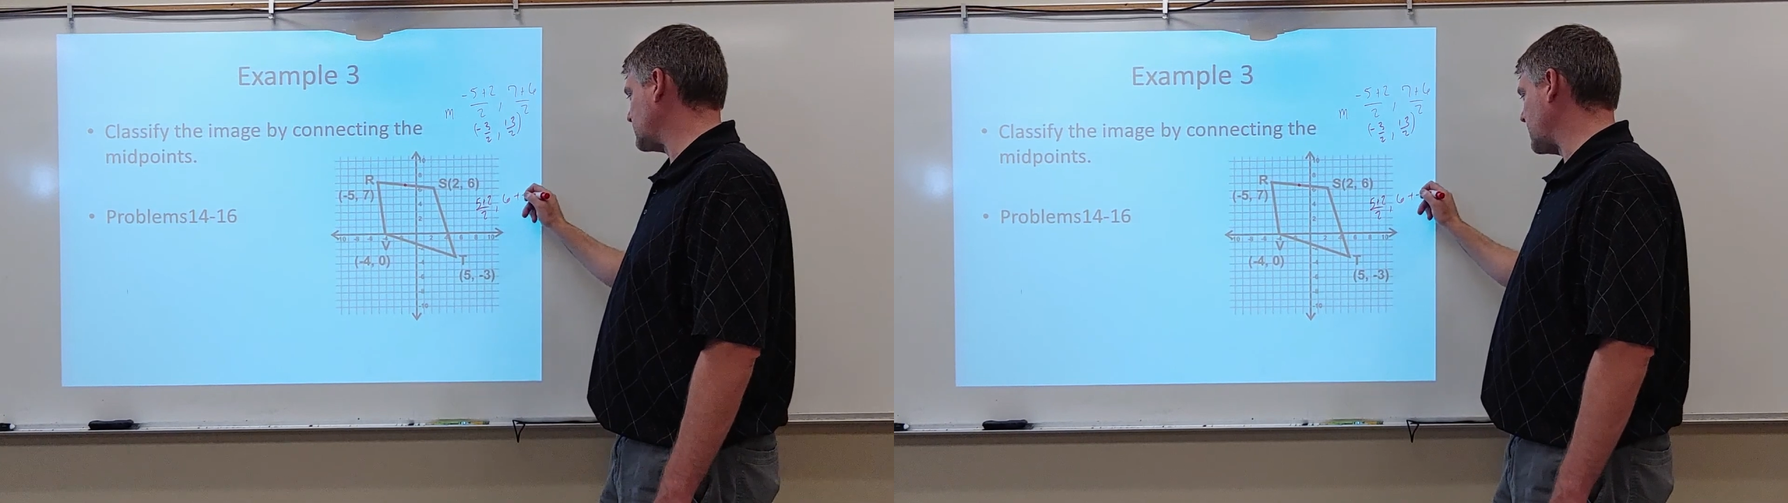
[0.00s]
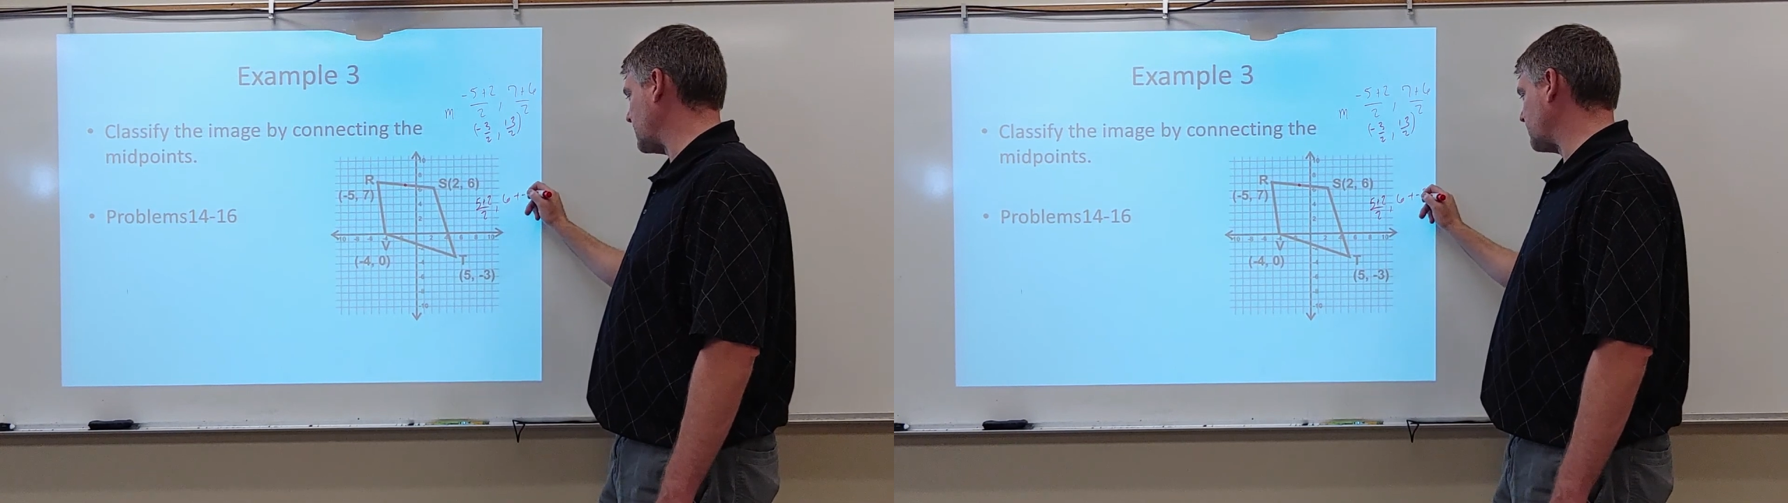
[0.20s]

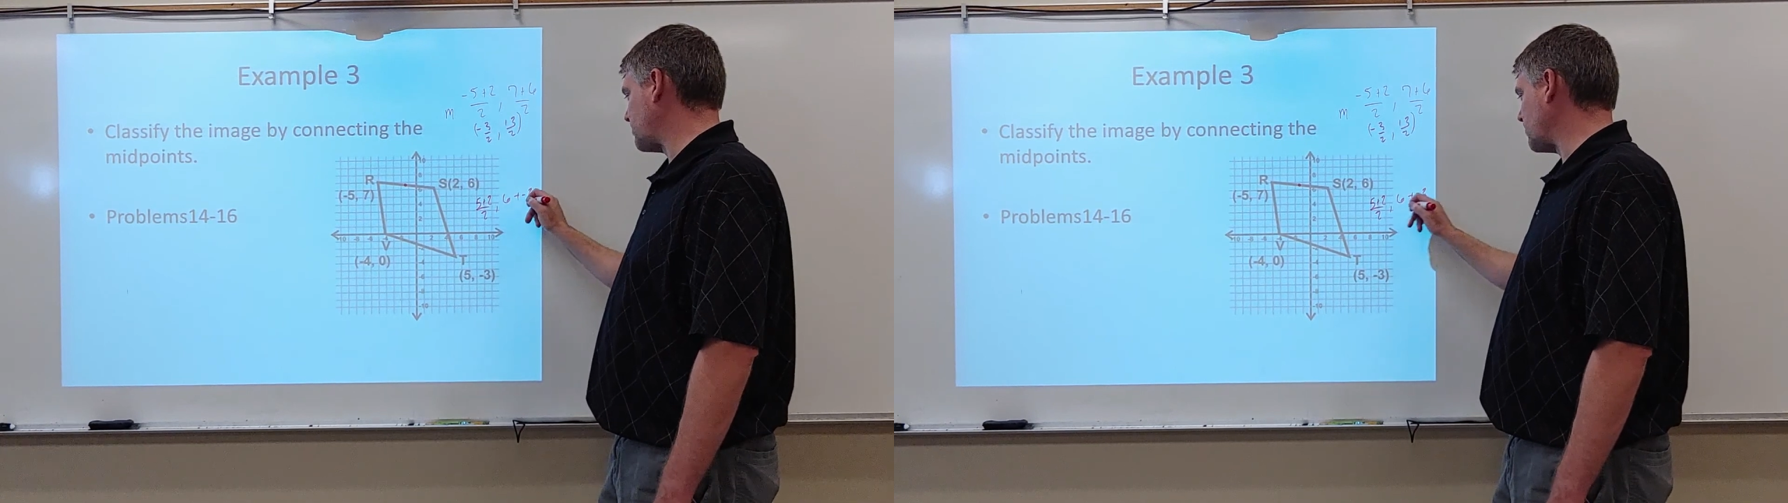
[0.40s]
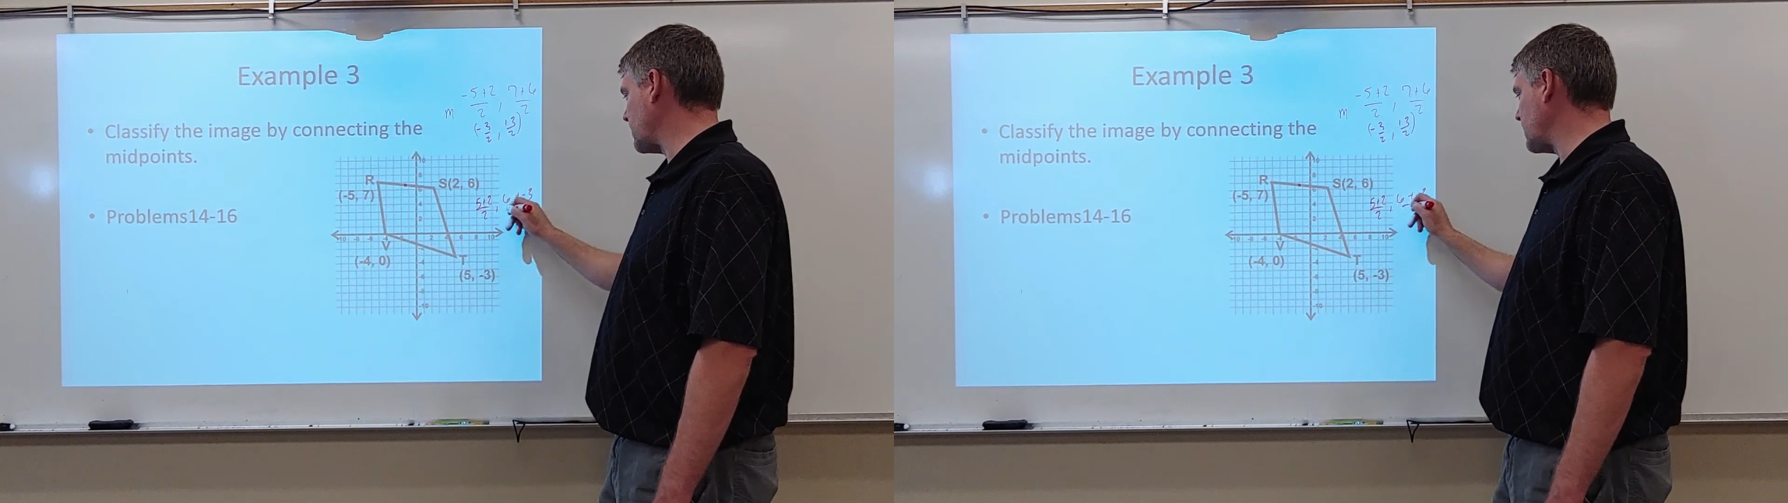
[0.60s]
negative
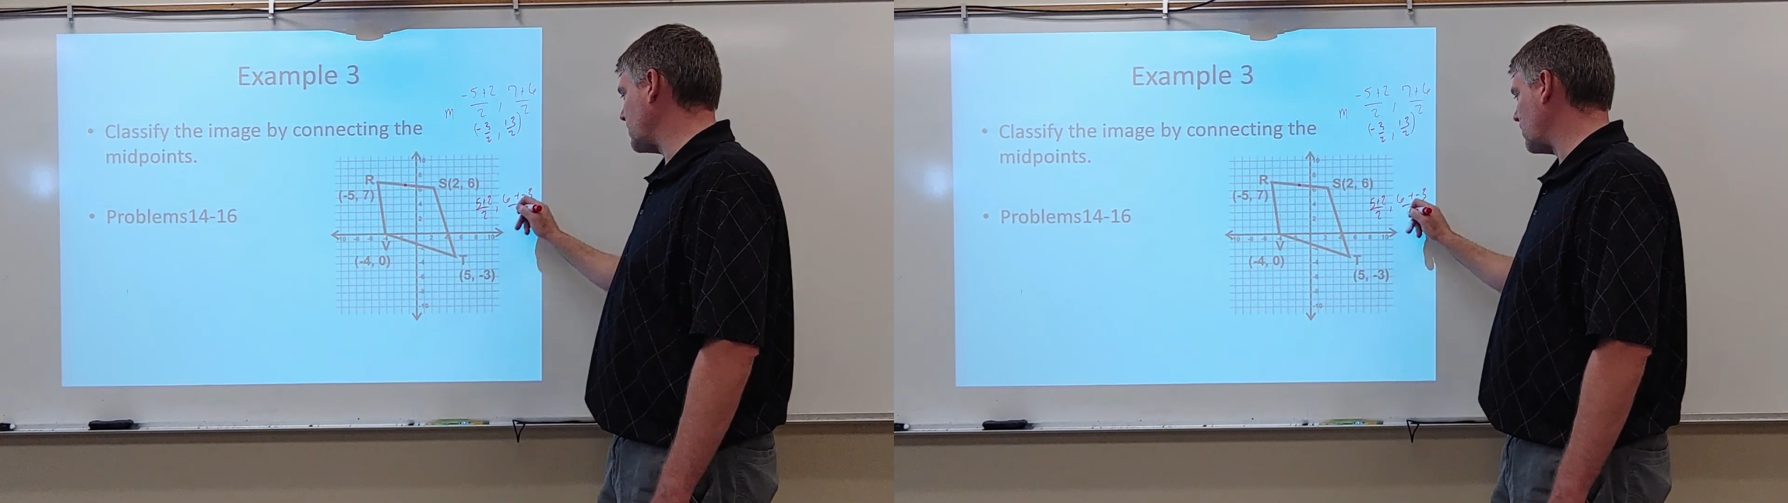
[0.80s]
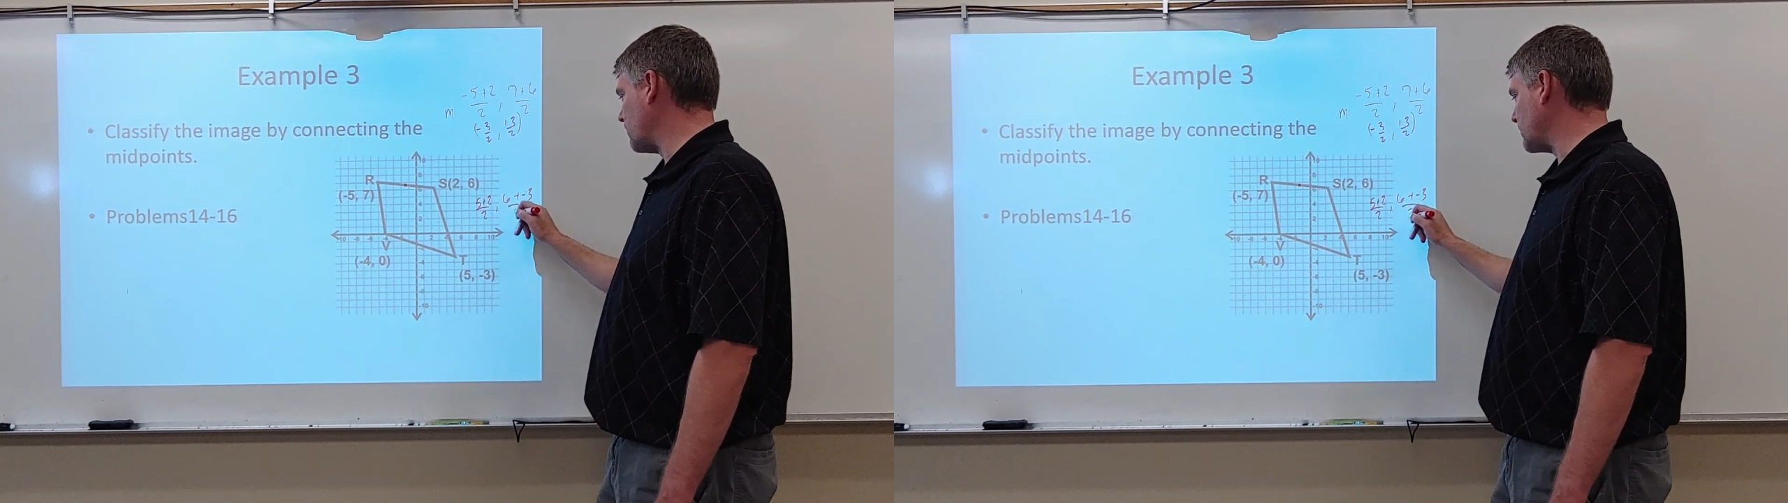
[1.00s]

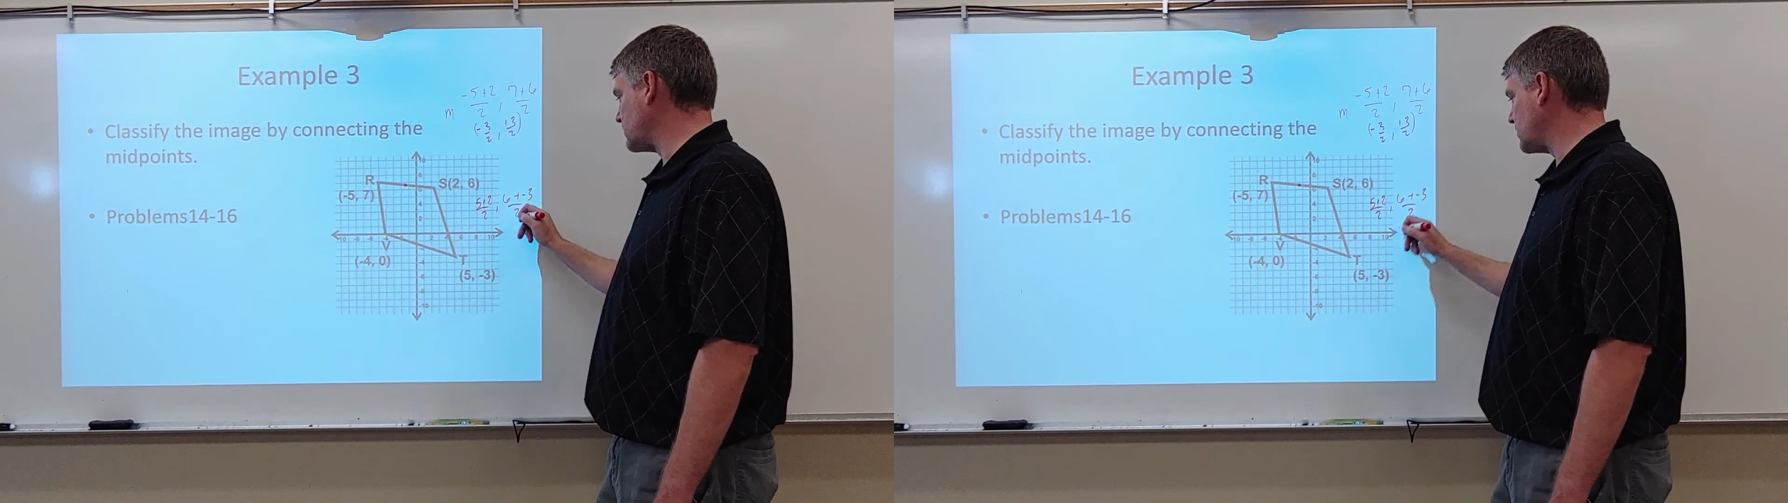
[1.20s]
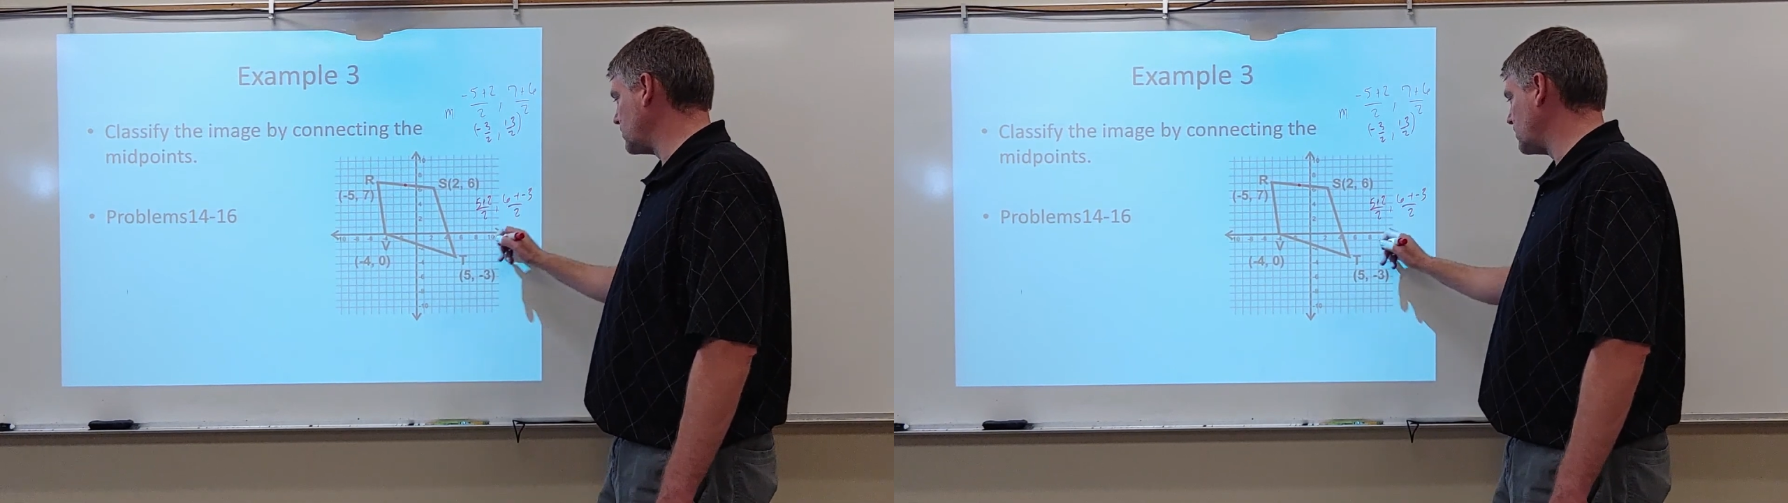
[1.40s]
3 over
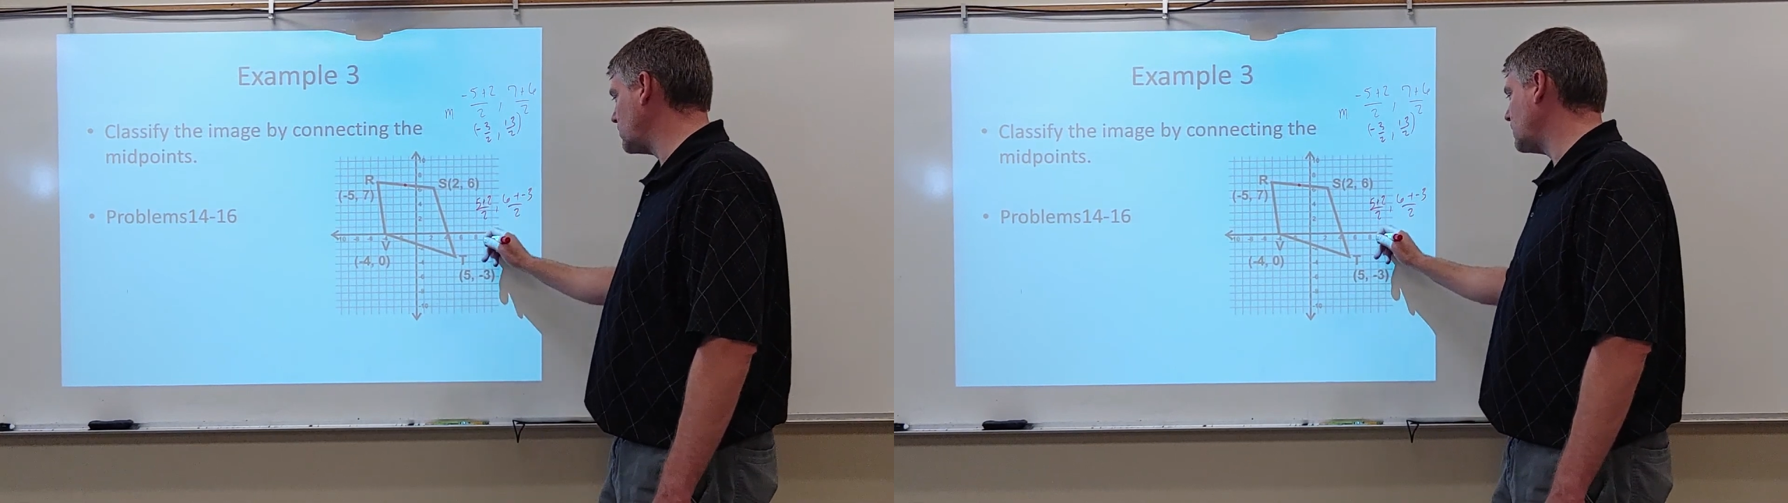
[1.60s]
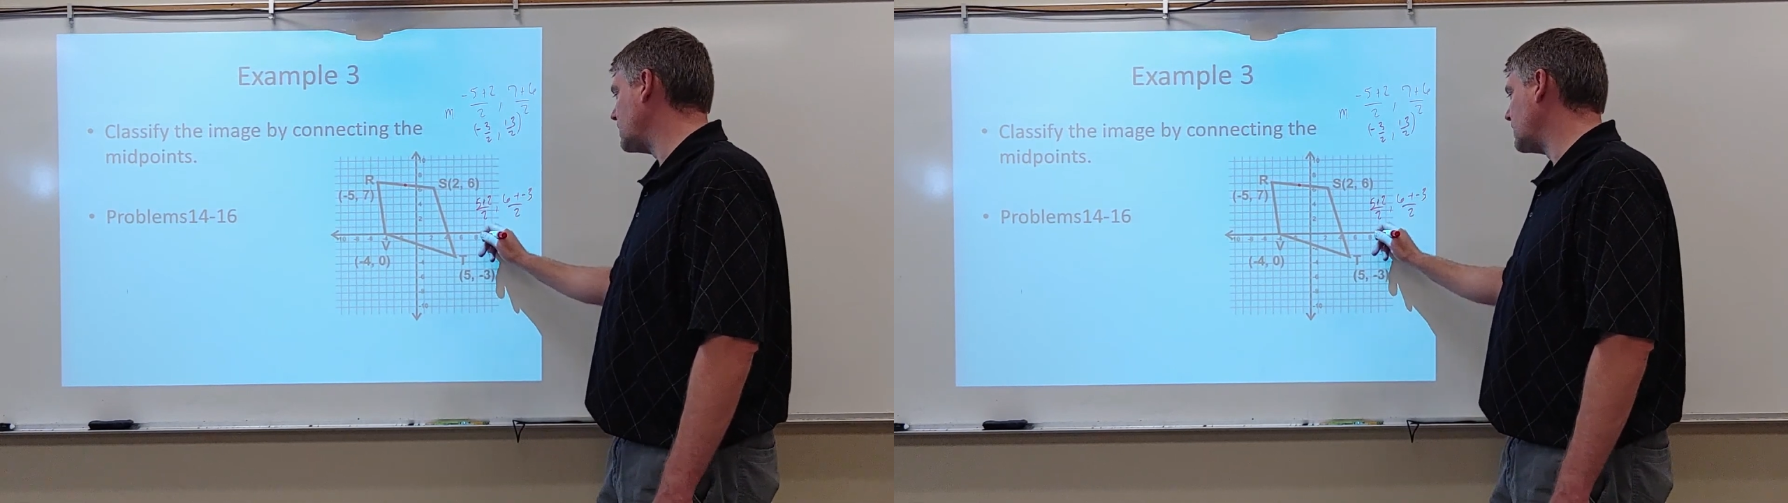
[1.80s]

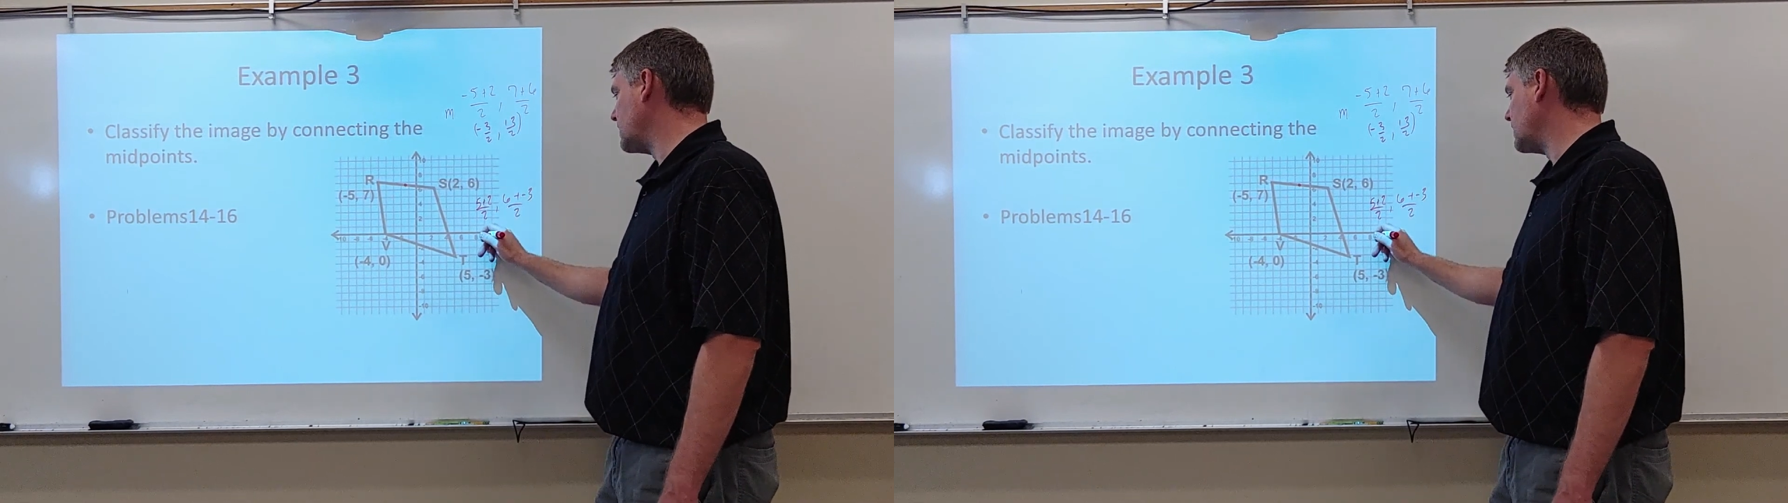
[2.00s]
2,